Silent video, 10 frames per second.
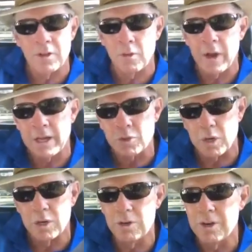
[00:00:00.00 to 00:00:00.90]
me on the ranch
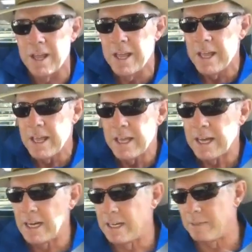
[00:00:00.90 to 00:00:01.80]
road.
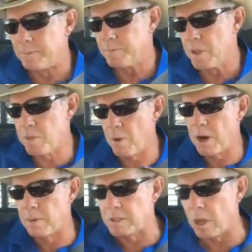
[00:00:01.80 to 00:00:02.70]
This
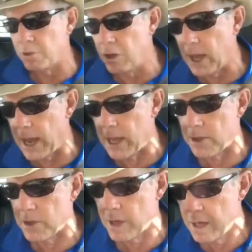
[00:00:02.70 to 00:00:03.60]
morning I'm going to talk to you
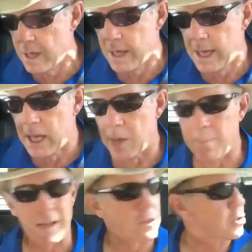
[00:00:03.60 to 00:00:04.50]
guys about